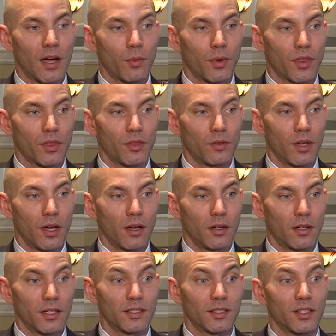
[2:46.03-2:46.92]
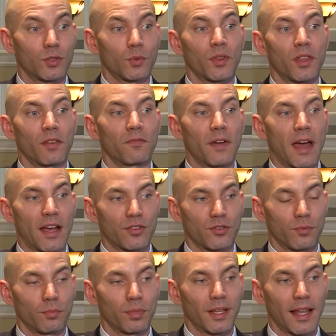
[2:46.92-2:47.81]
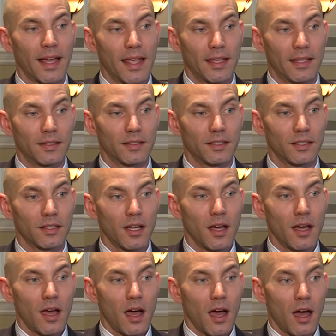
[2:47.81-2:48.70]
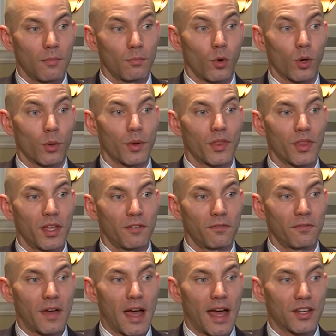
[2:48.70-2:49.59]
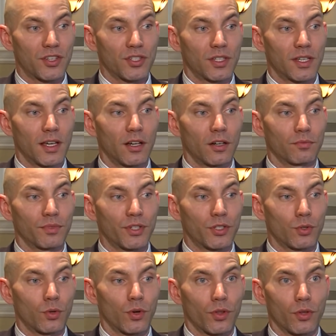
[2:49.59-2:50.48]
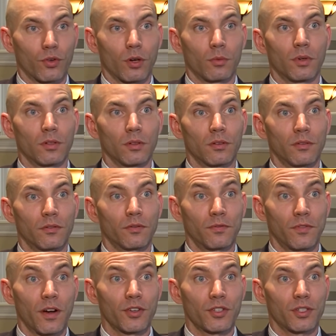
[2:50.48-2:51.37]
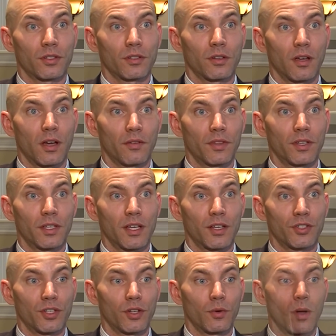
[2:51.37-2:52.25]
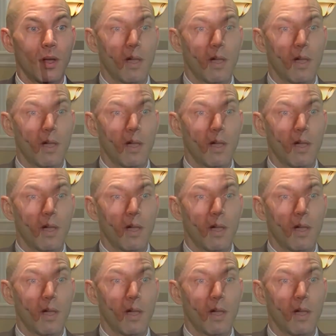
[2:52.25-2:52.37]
that exist within fascial planes or within fascia to help restore the normal function of the tissue.